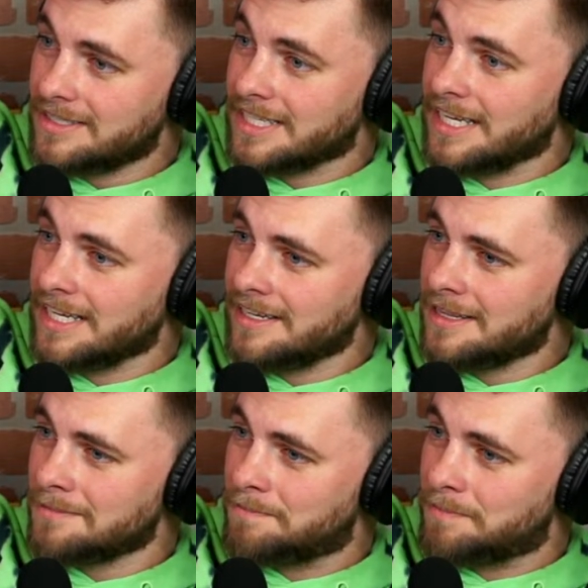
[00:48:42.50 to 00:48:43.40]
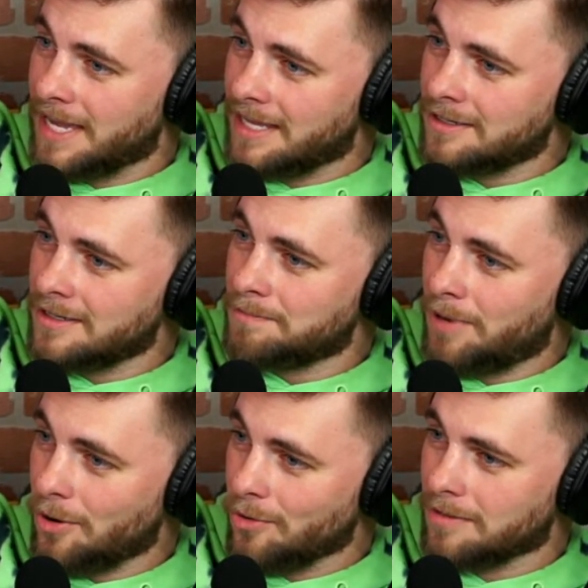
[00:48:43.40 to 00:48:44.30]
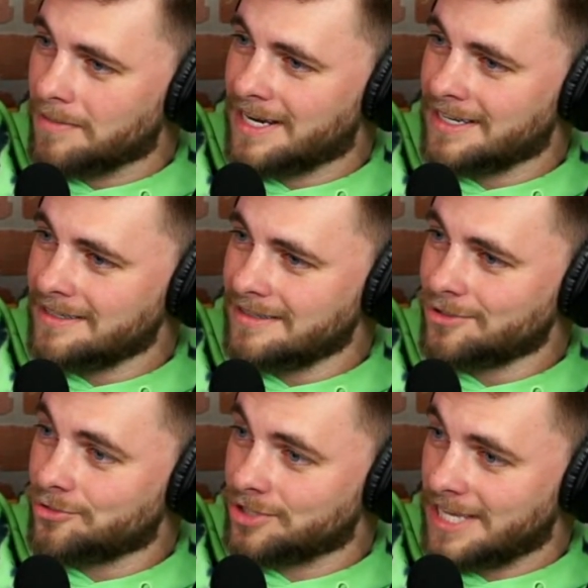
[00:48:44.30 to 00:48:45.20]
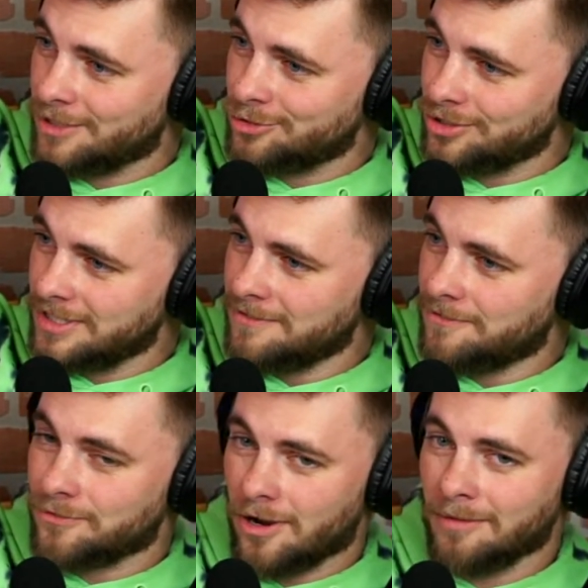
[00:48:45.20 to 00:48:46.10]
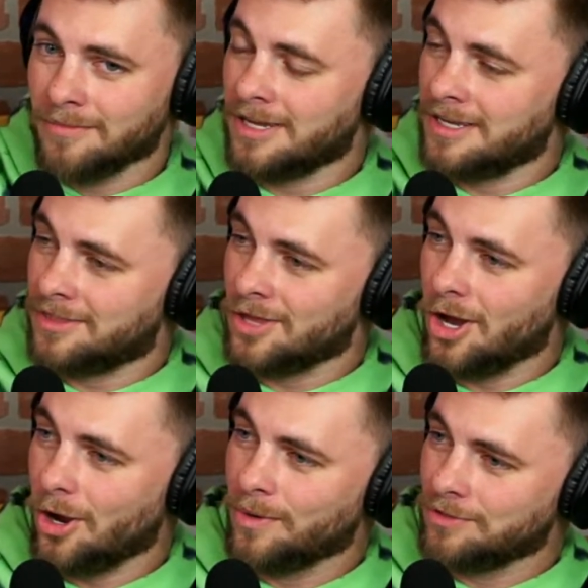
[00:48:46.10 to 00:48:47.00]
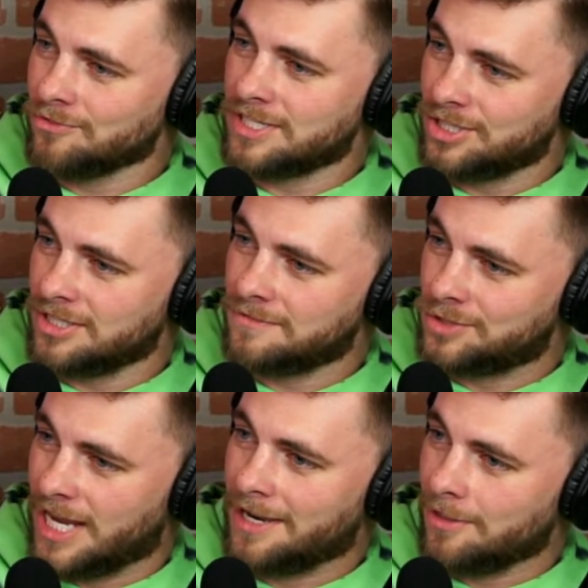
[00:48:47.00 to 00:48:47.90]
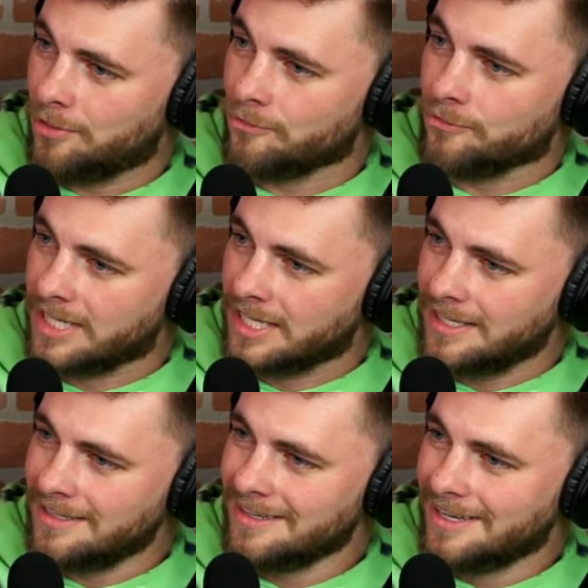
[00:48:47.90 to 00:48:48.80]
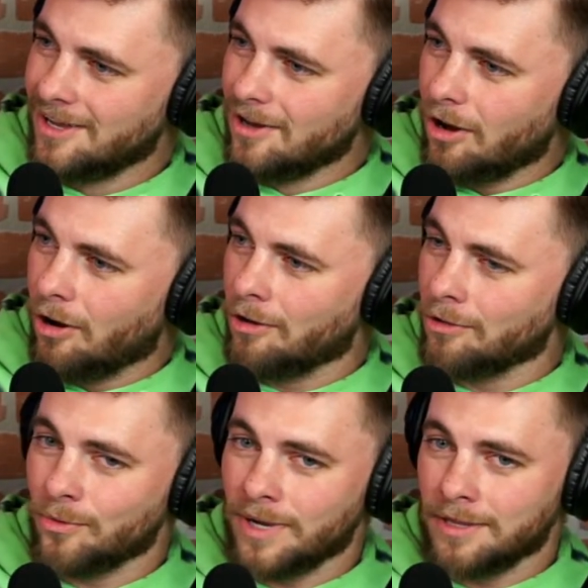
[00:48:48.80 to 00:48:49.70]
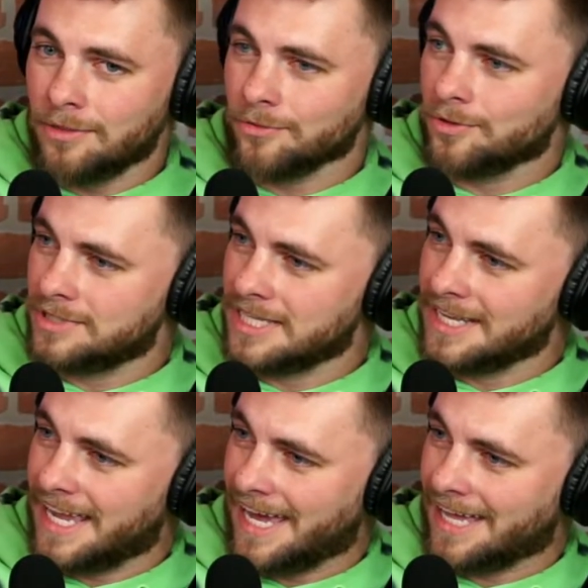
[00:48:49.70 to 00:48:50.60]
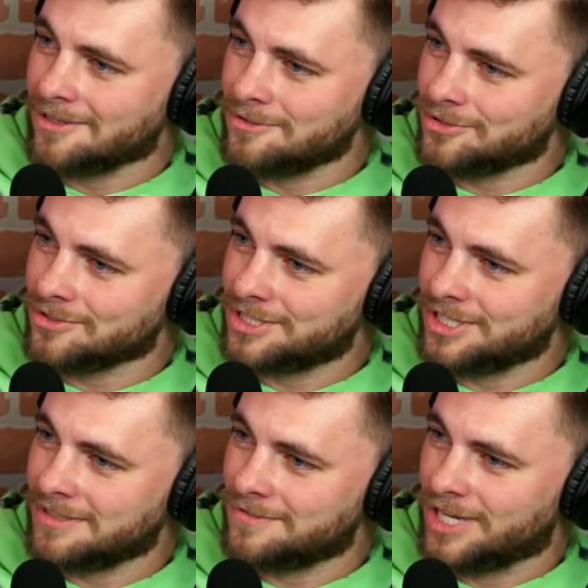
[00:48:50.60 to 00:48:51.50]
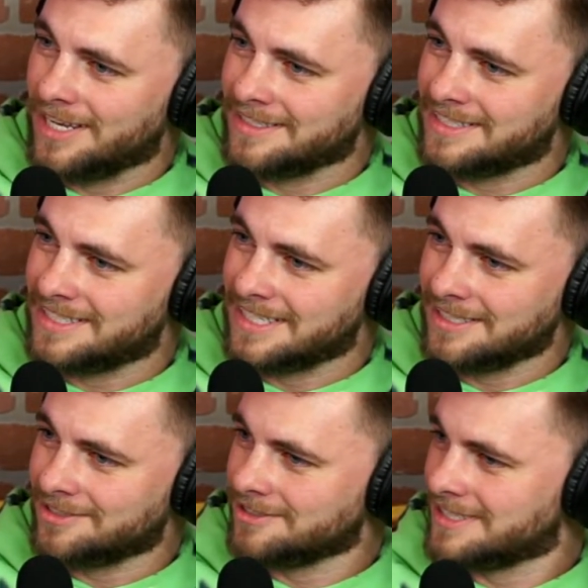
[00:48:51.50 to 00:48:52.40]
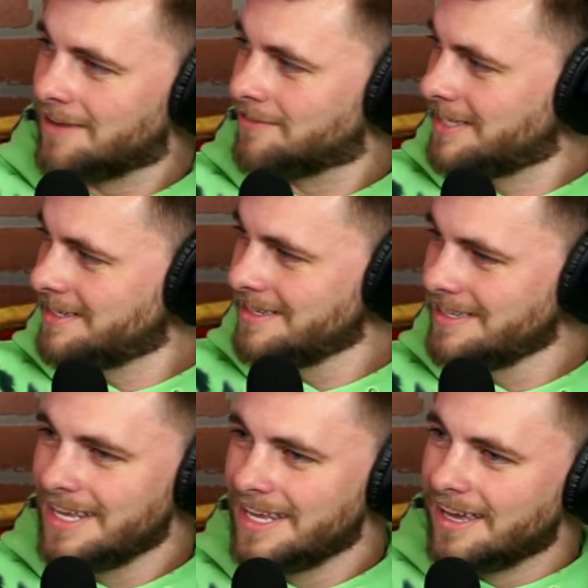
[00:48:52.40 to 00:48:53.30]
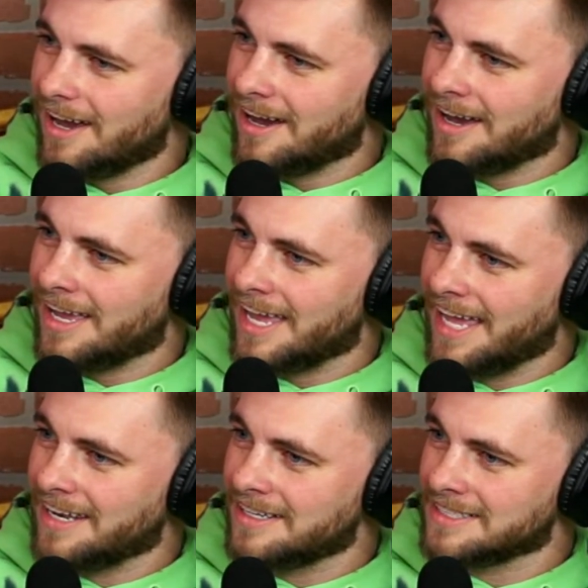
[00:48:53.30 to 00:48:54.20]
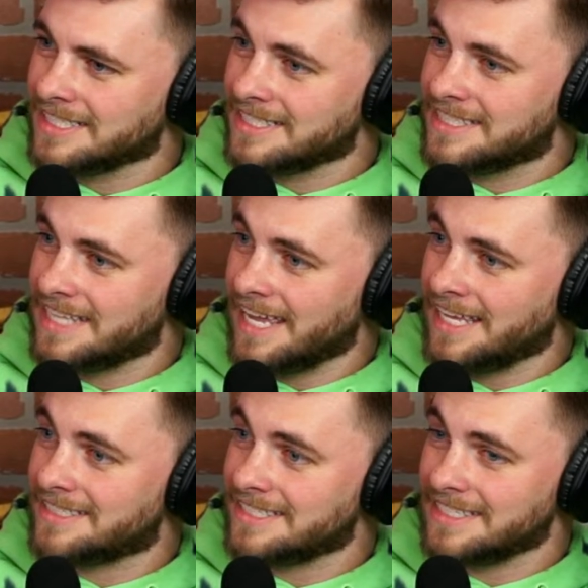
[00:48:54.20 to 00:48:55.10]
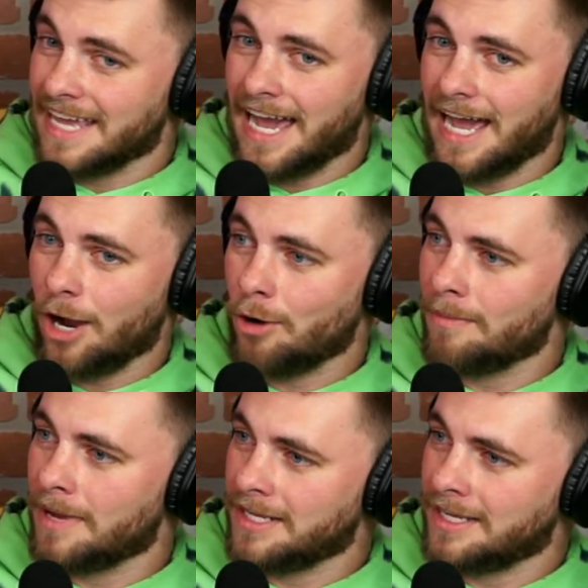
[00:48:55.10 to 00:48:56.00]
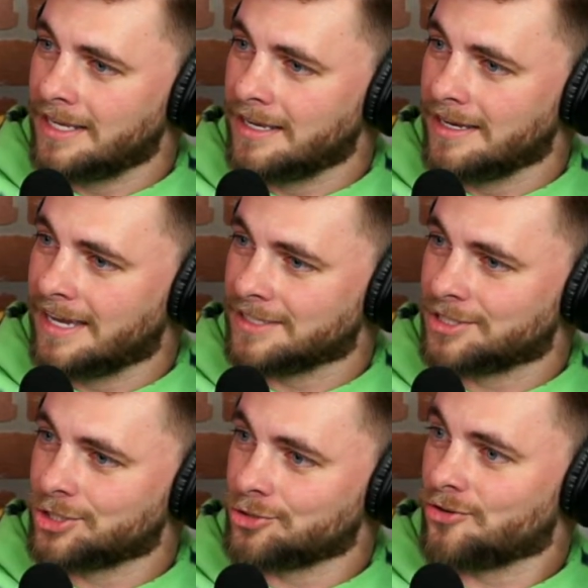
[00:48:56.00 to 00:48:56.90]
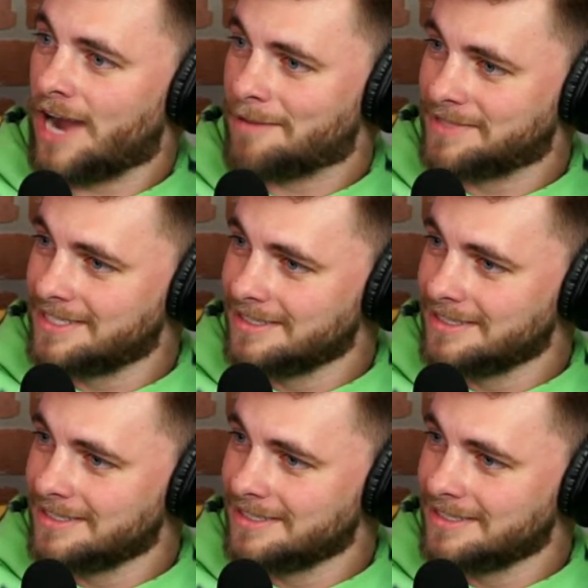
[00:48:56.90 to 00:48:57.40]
Seeing the beta Pokemon creation from like the Hoenn region of Gen 3 all the way through to the Kalos region of Gen 6 or 7. And it is insane to see how many got scrapped.